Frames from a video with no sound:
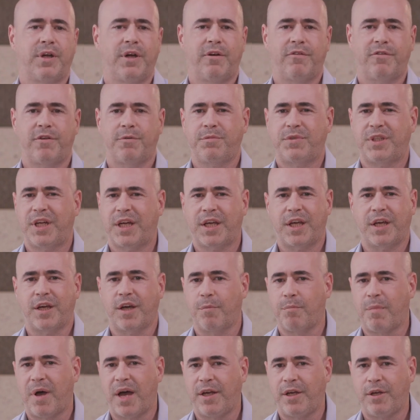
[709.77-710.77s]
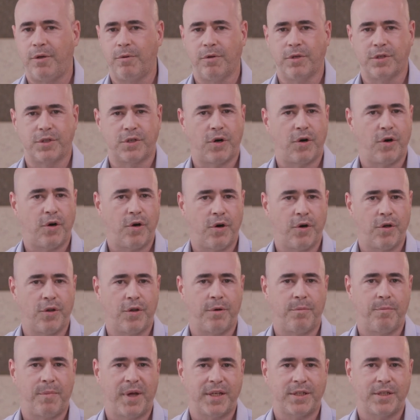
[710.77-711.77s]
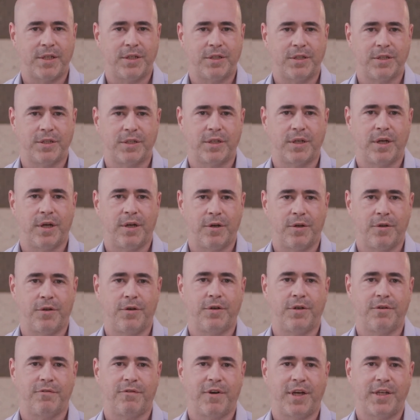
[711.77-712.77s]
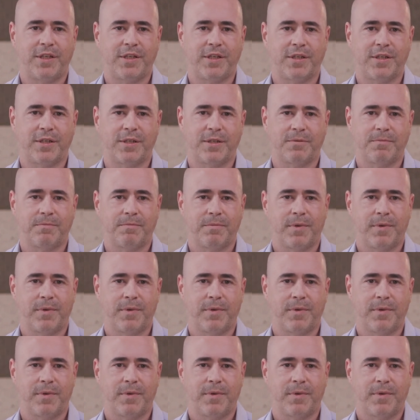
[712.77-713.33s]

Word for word: from checking on manuals or other messages on other devices.